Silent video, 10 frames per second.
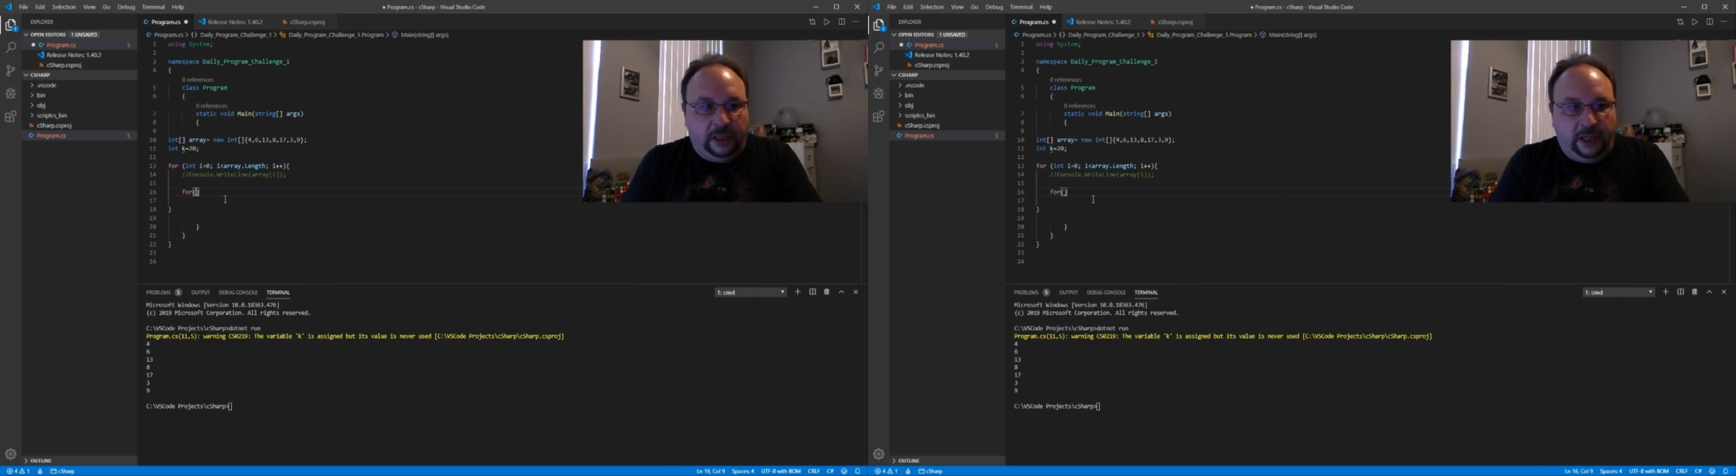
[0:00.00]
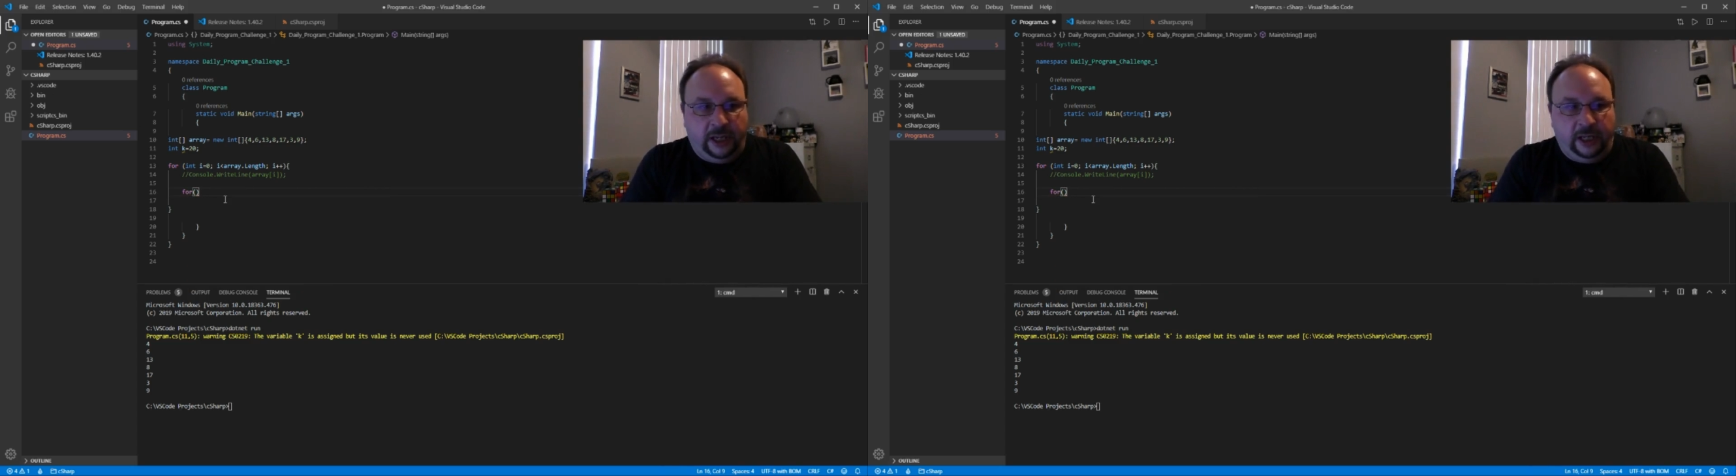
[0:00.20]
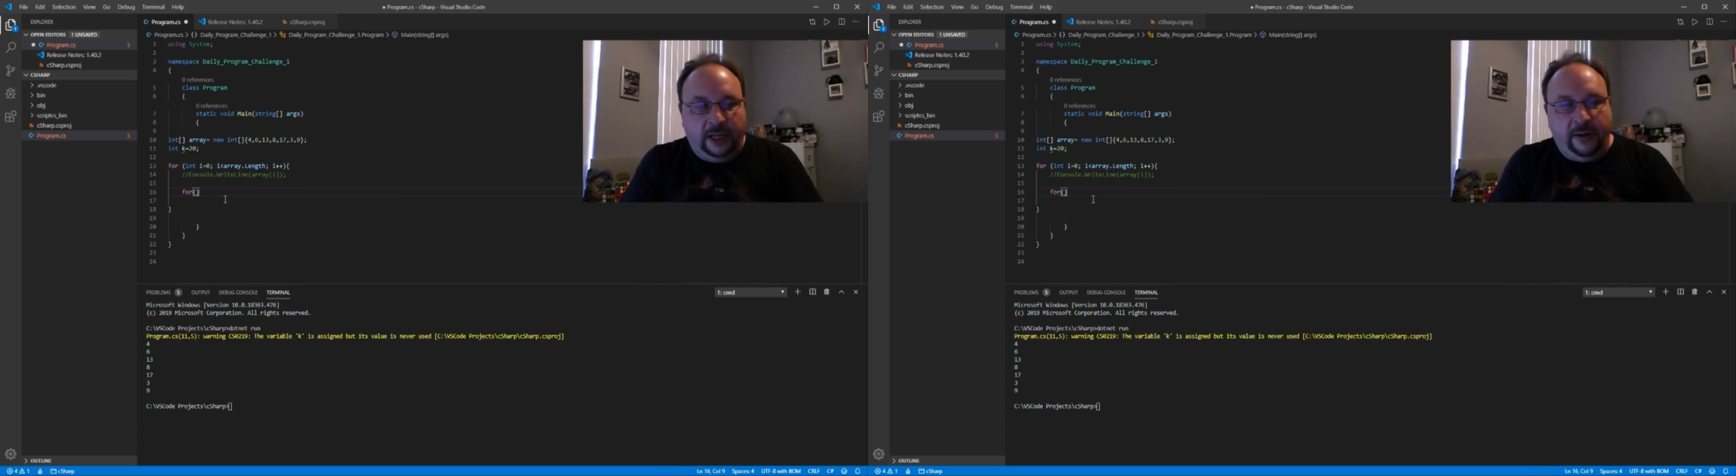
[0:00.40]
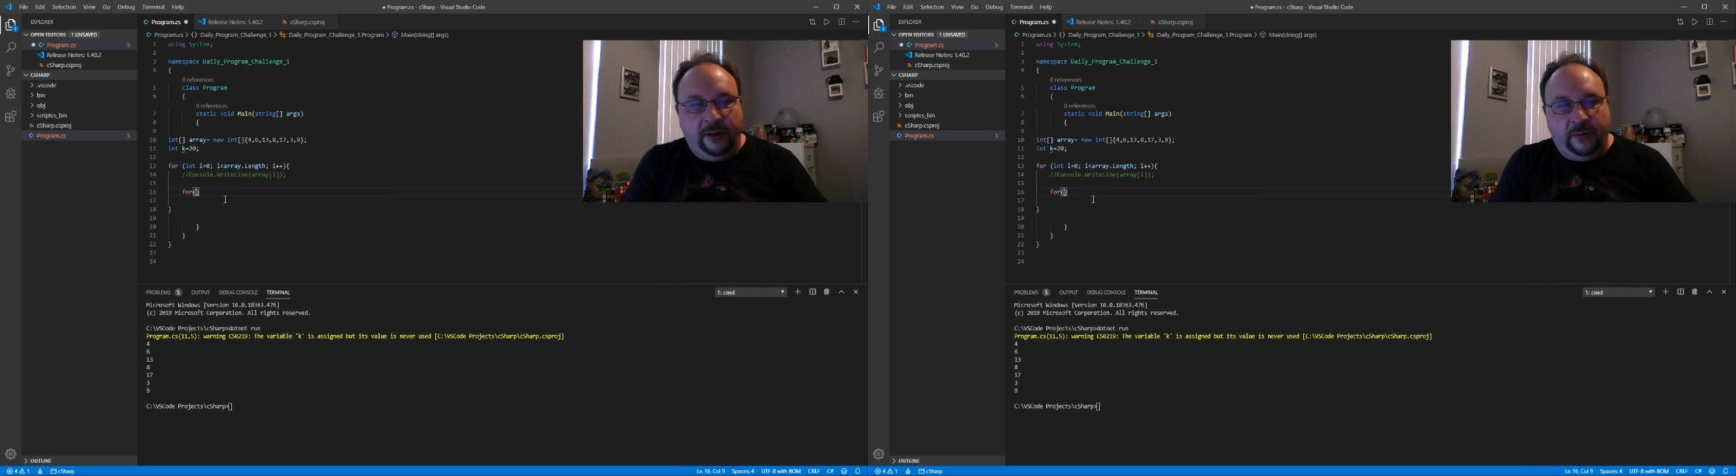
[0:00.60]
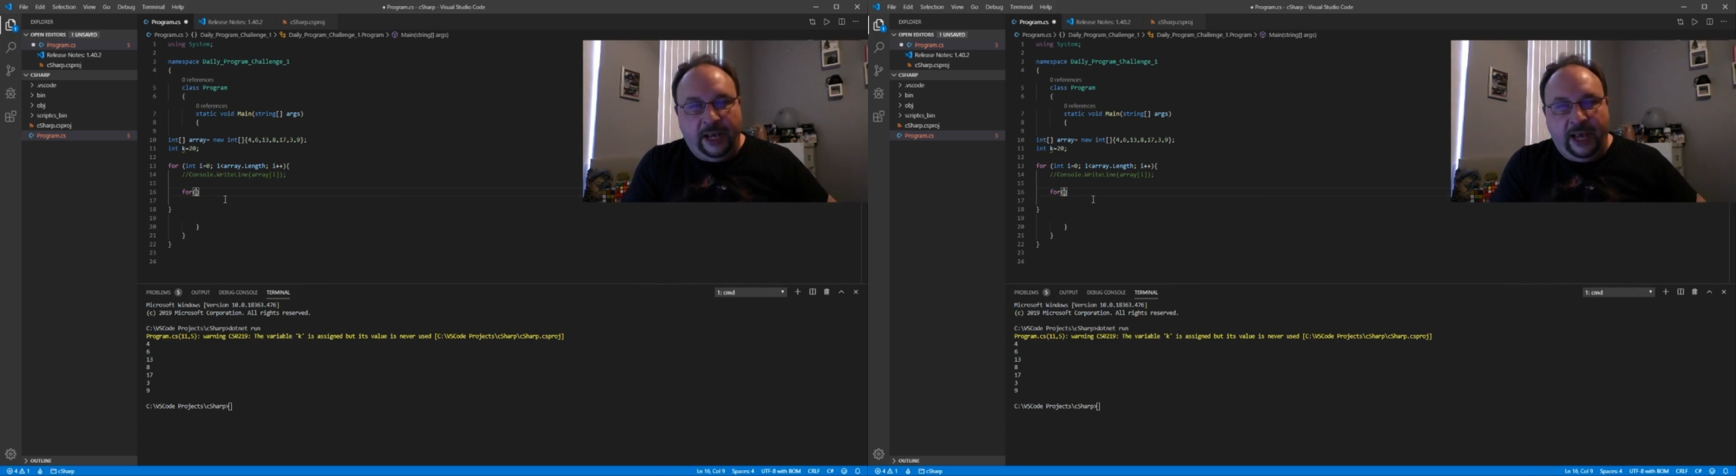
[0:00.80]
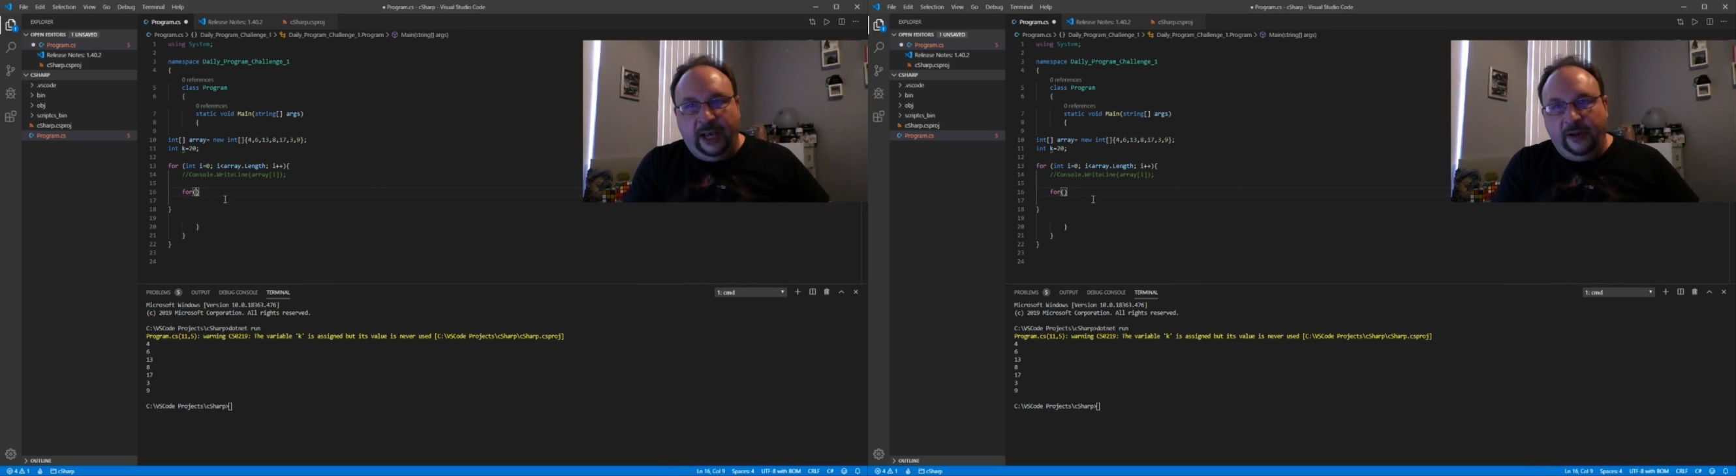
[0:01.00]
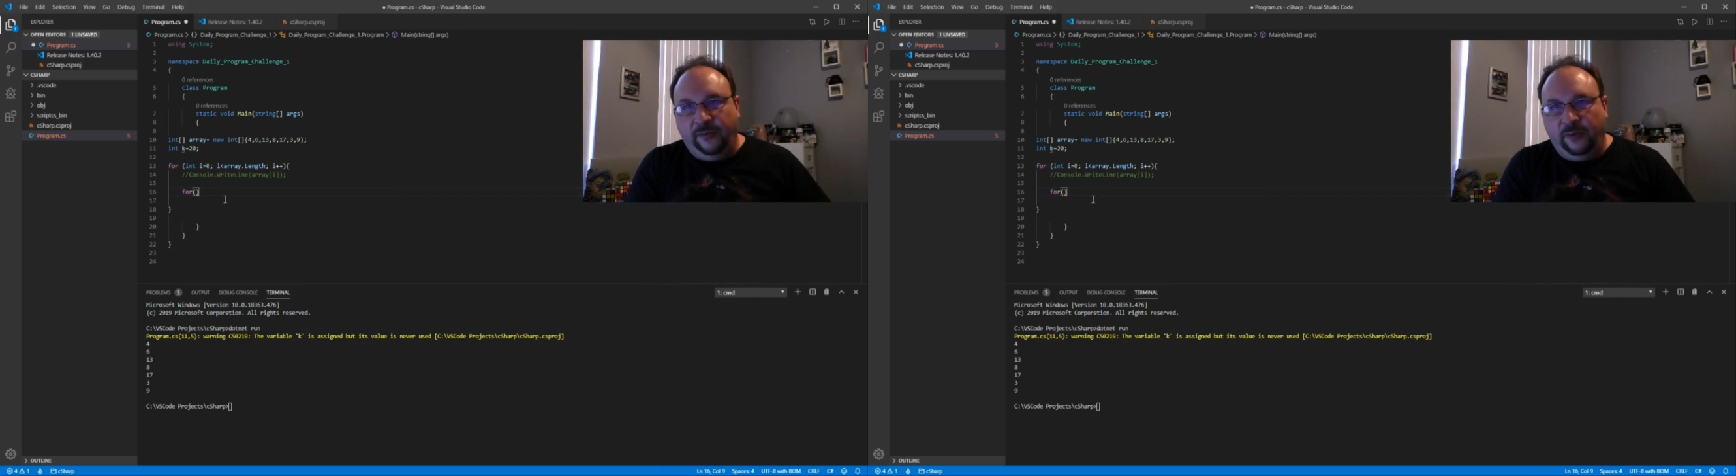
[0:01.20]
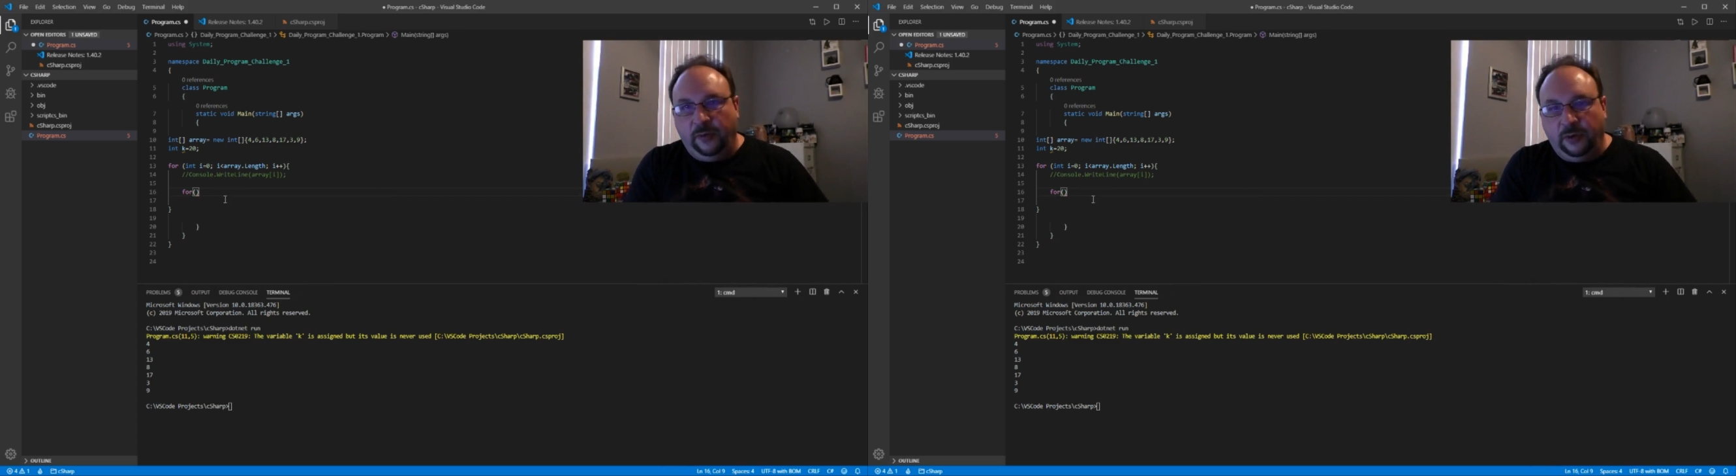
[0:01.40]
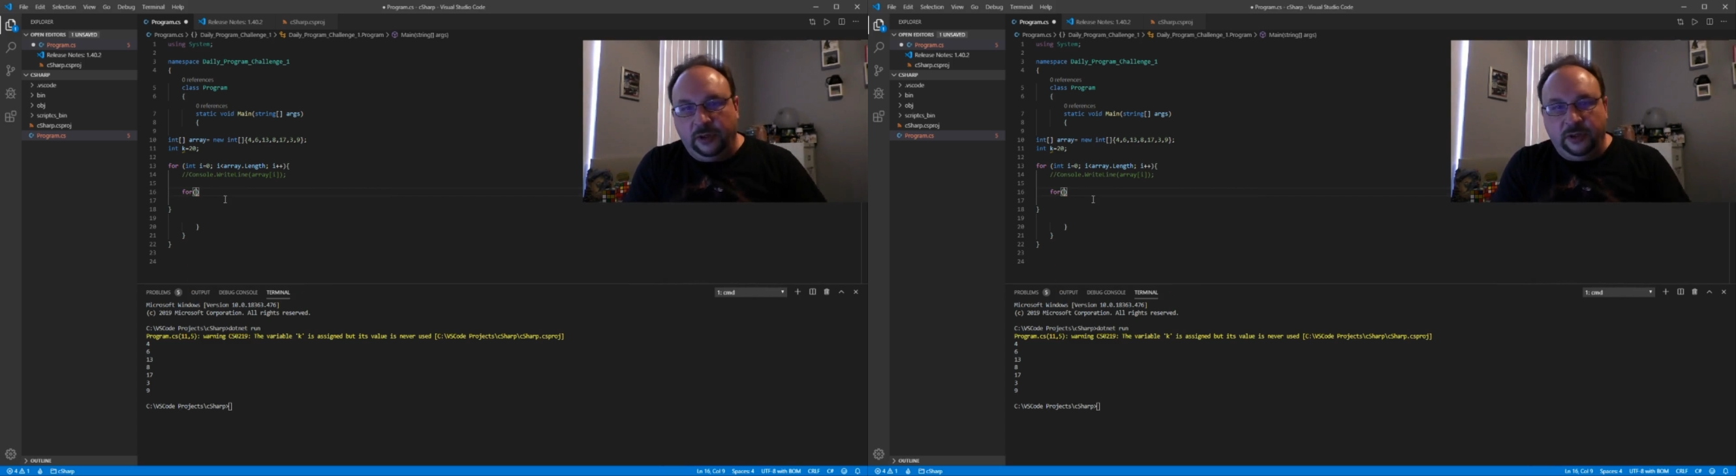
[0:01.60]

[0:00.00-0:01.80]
And now I want to add 4